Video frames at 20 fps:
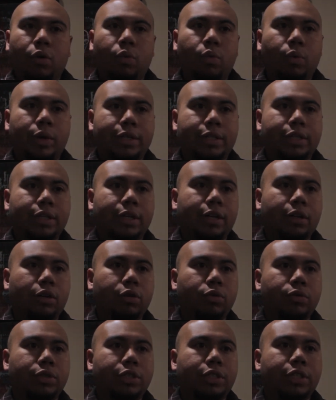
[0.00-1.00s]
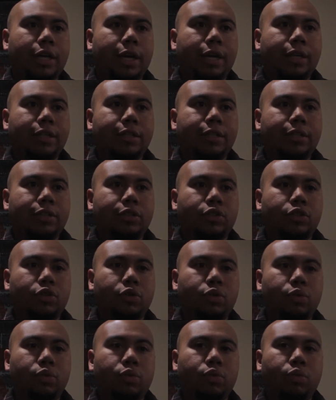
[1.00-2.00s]
which includes changes
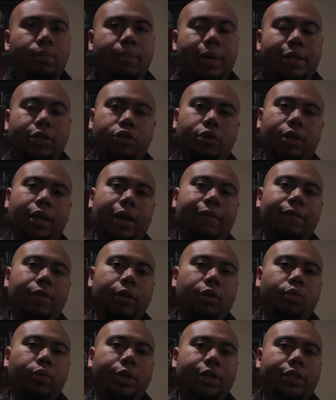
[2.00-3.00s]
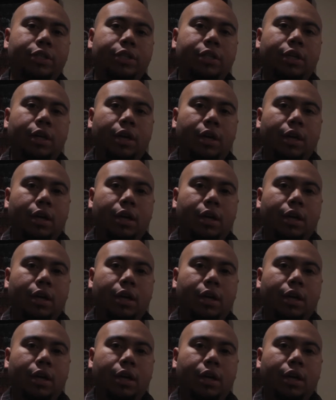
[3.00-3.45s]
to Measure 11, which